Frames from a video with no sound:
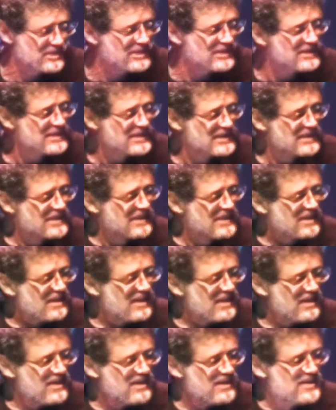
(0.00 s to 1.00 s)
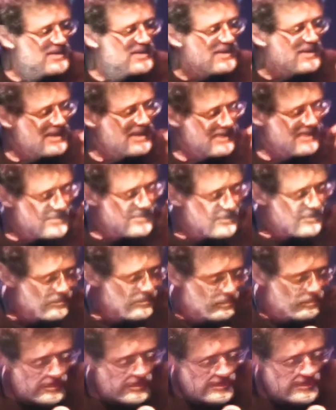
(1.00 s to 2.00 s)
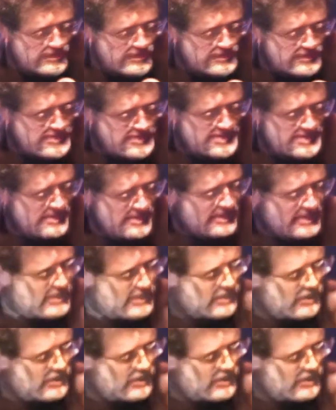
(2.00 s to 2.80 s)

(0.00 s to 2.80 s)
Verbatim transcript: Uh, in other words,